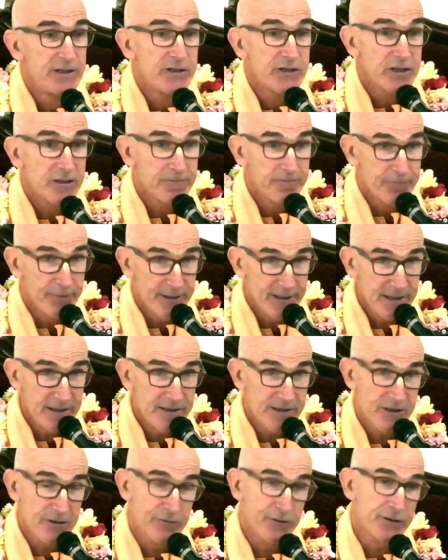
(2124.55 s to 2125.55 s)
to
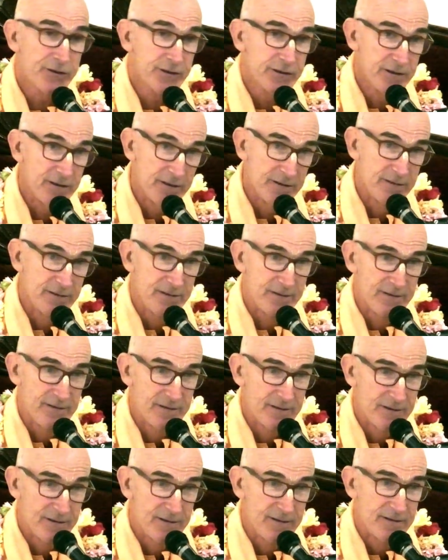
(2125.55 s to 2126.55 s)
please Krishna,
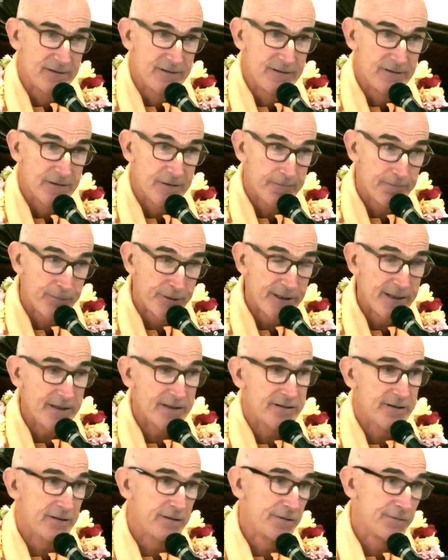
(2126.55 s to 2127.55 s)
to
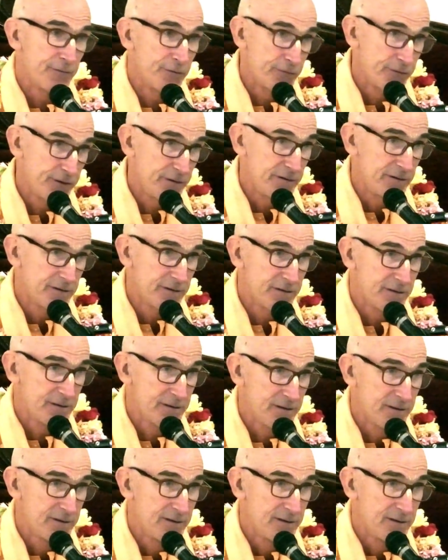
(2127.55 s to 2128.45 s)
please the devotees.